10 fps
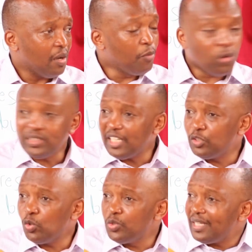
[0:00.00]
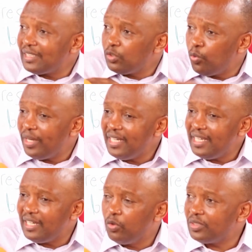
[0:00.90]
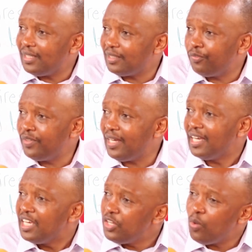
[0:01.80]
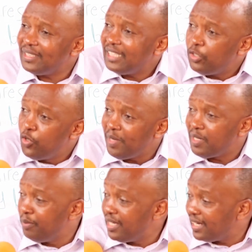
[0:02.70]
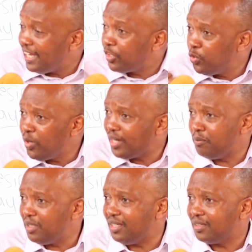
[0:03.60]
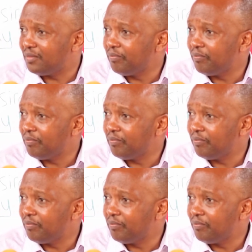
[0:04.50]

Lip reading: Because I told you that when he got that fear, he was a human being like you and me.